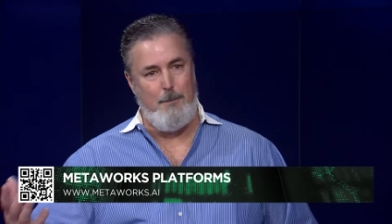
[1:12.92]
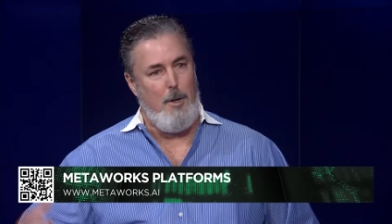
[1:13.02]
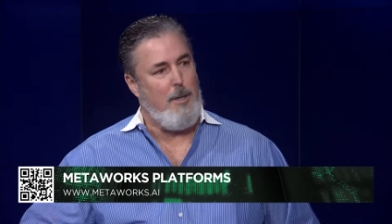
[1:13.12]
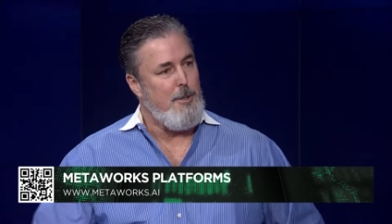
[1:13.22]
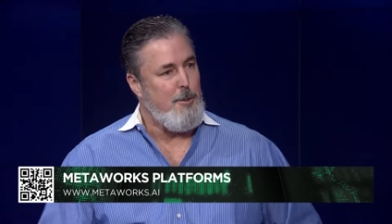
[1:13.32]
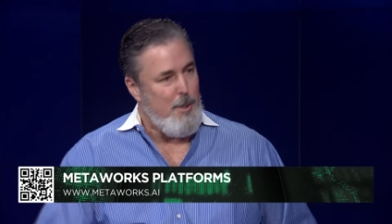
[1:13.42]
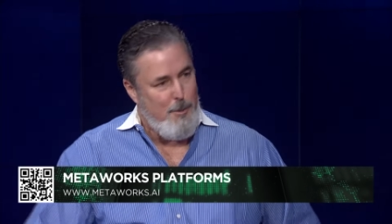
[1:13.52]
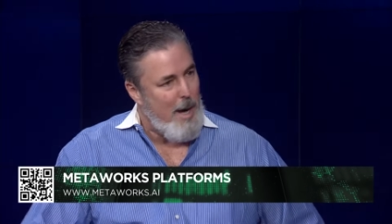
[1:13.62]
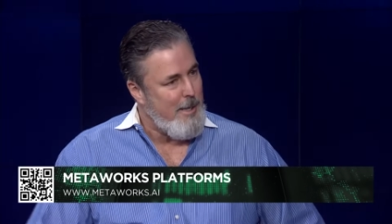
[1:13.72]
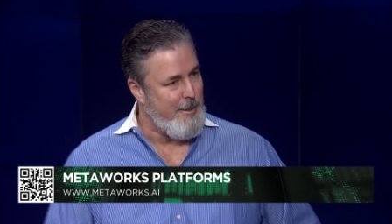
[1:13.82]
talk to George
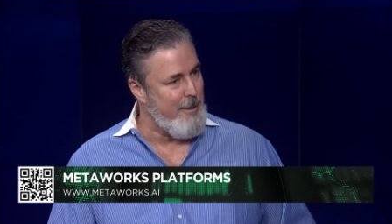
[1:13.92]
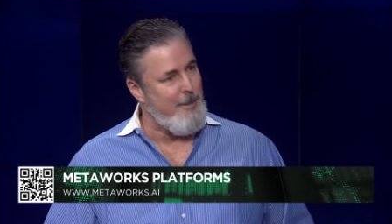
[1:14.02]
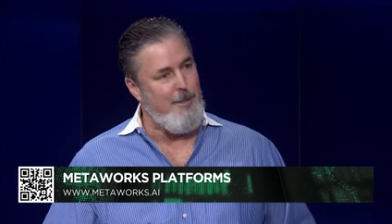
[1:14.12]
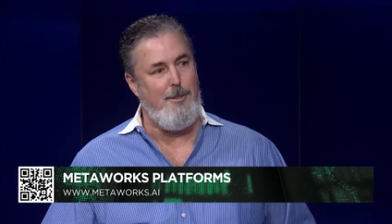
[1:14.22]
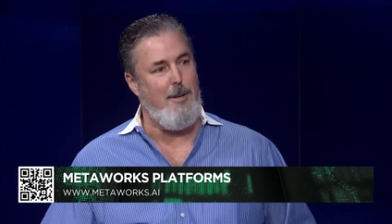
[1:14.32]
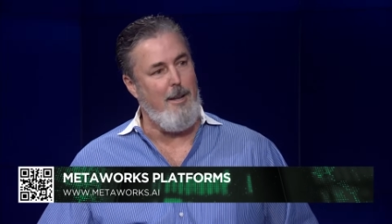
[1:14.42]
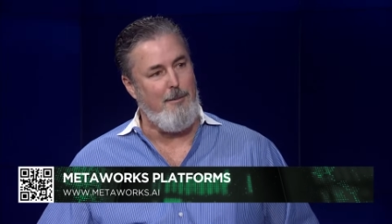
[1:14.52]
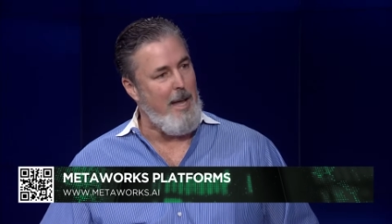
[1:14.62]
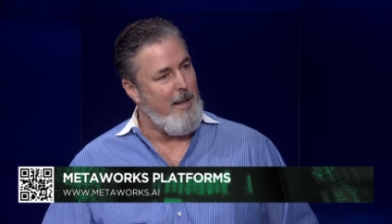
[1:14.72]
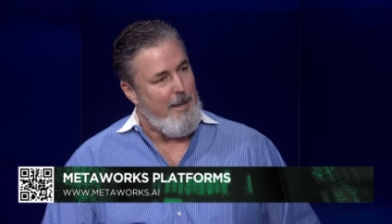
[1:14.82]
Washington or yeah. John
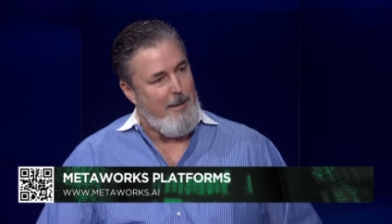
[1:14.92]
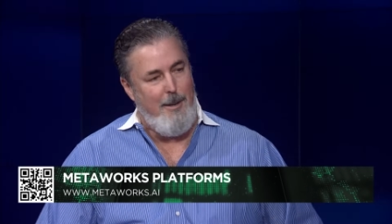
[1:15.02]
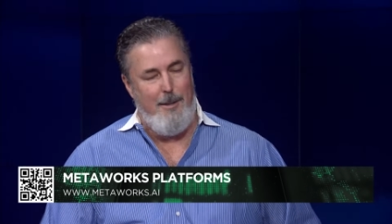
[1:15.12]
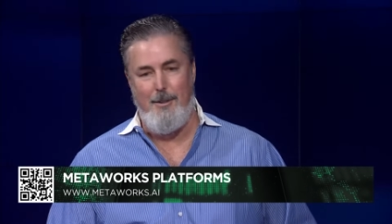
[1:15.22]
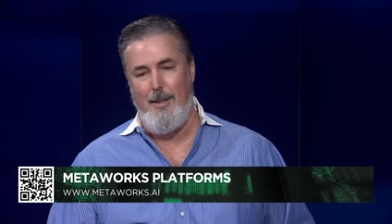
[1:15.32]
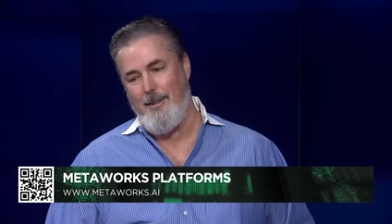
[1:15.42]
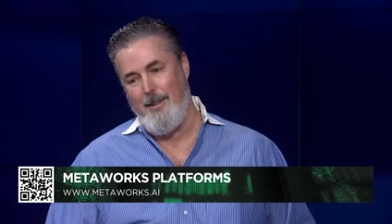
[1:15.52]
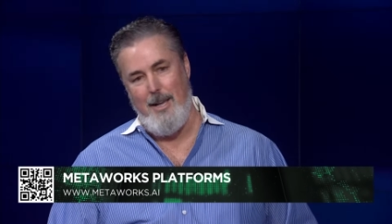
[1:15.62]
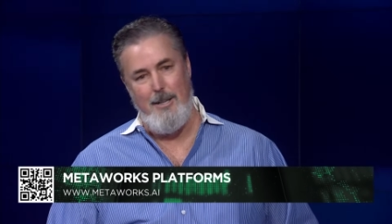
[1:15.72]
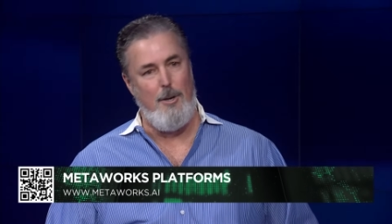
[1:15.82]
F. Kennedy or uh, things
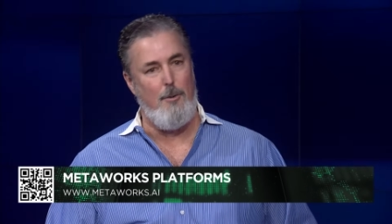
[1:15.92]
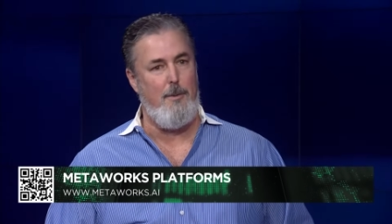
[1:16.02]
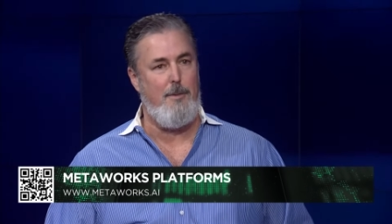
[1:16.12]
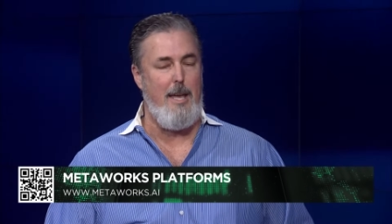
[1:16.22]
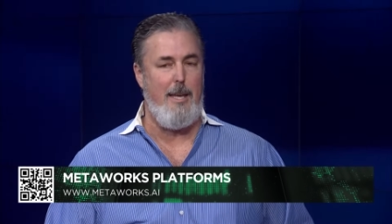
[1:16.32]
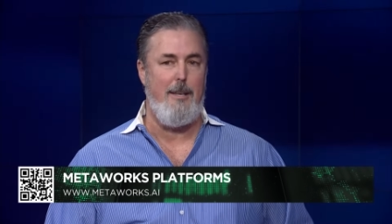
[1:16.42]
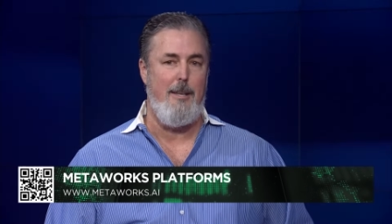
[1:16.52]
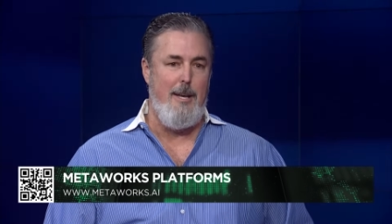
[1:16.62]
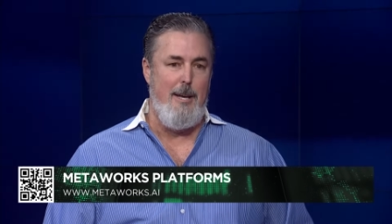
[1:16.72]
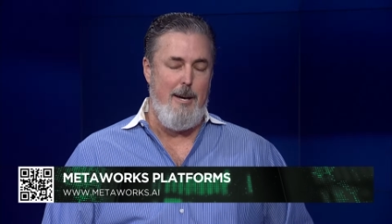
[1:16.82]
like that. So we've taken,
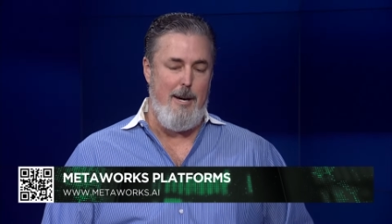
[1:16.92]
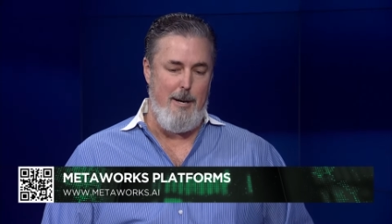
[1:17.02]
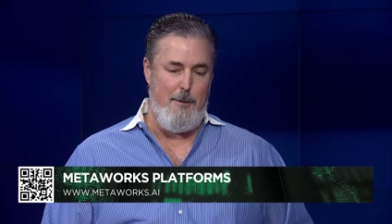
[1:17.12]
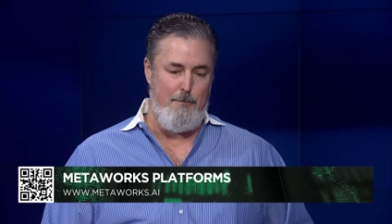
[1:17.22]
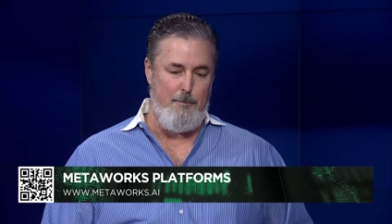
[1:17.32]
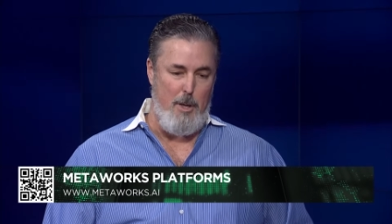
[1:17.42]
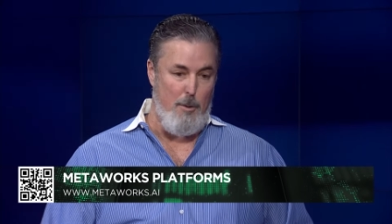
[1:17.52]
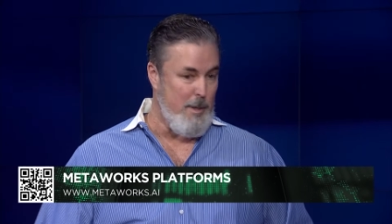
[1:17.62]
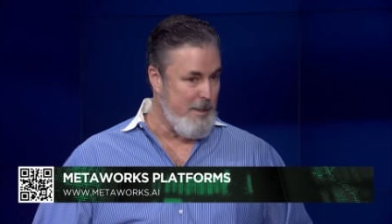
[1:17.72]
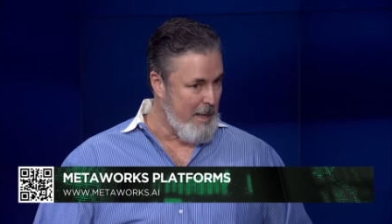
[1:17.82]
um, you
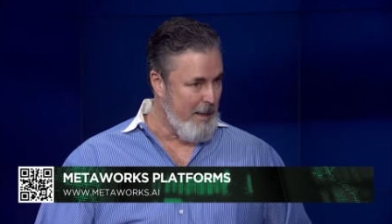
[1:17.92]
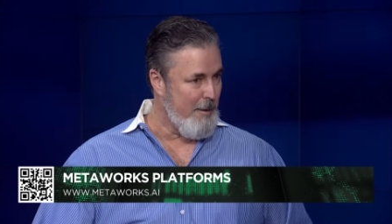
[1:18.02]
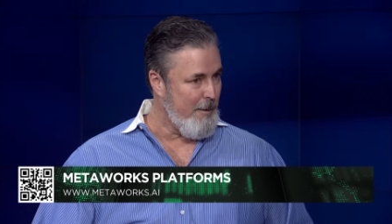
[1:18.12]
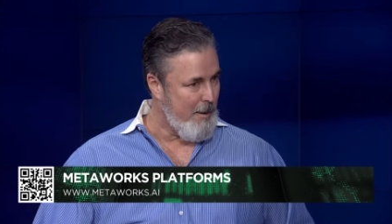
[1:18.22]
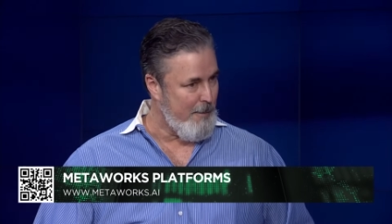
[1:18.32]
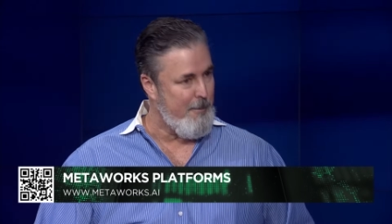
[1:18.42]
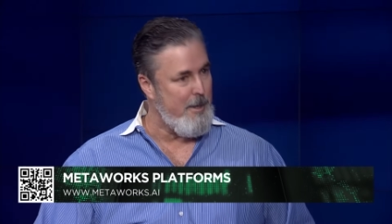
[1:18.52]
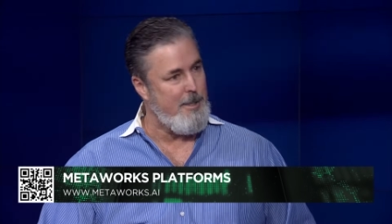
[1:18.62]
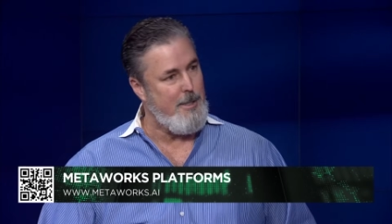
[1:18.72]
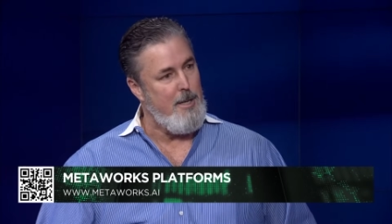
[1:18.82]
know, we're setting a, a
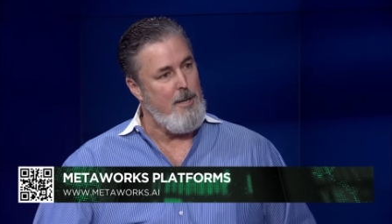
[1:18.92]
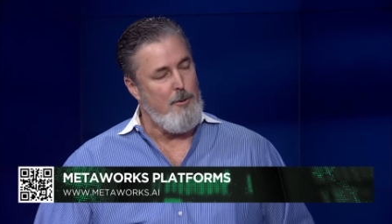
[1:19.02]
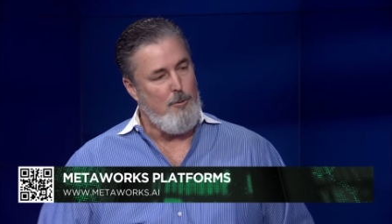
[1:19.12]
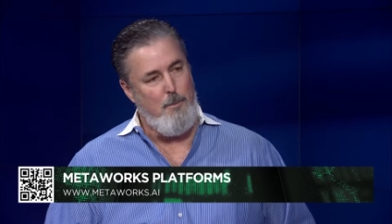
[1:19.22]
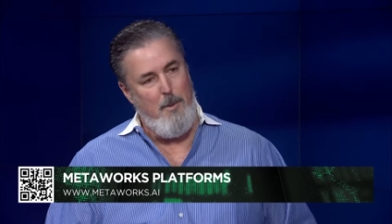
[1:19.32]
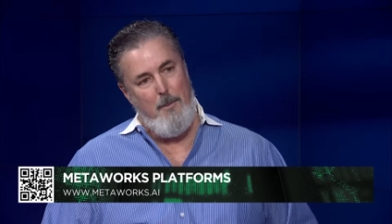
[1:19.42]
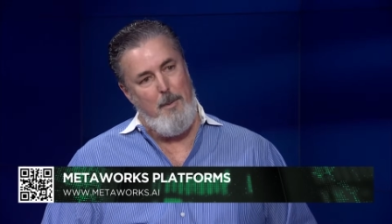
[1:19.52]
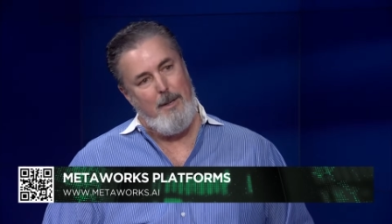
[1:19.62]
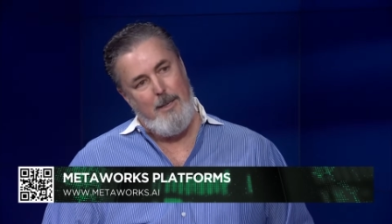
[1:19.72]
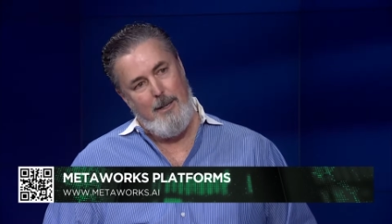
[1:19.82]
first group of
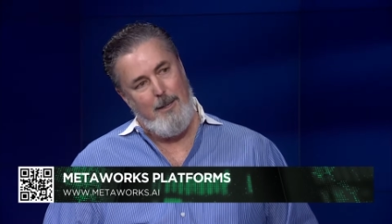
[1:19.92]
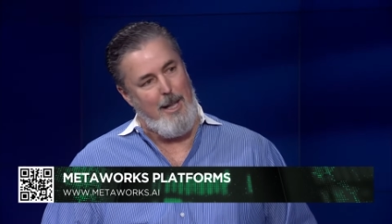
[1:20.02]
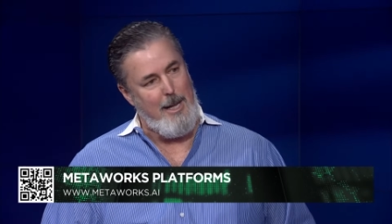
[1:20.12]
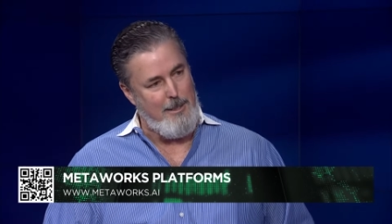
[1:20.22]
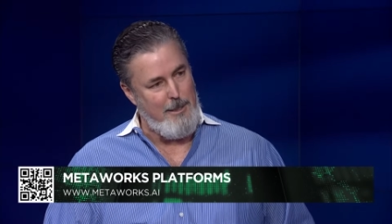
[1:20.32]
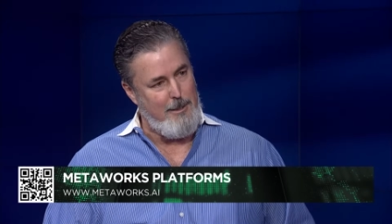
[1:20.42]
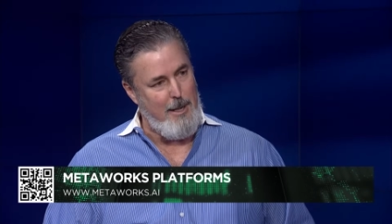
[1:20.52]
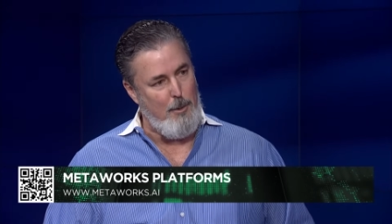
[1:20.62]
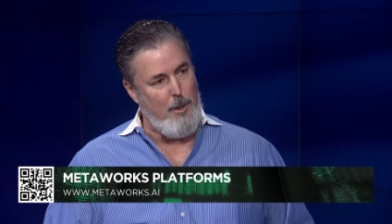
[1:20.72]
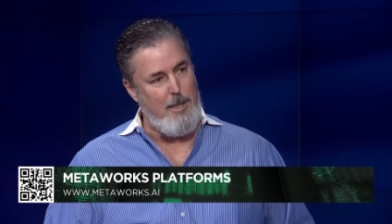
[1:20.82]
about 10 classes
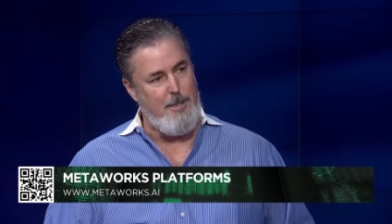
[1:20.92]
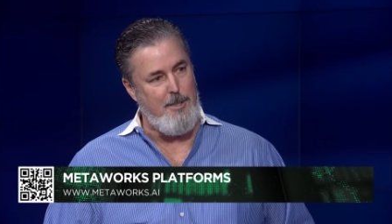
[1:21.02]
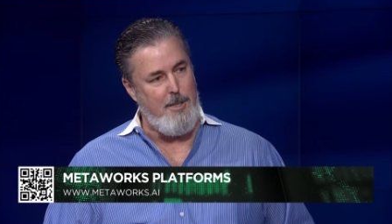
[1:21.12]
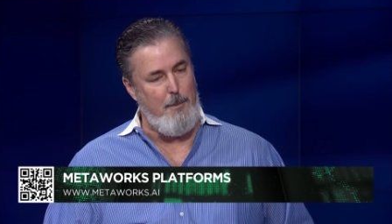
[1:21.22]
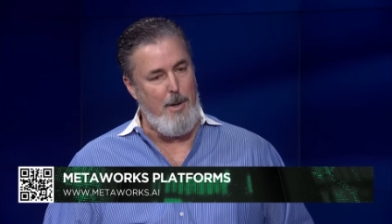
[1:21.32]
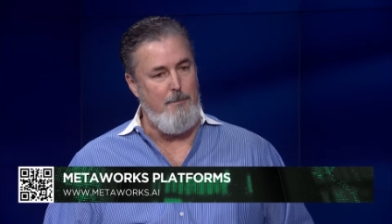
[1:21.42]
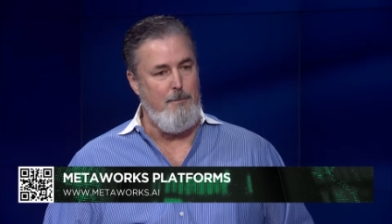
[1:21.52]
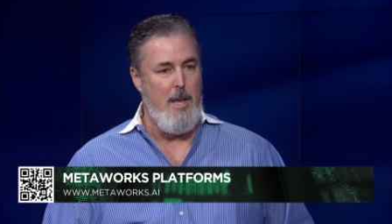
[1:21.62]
that will launch this summer.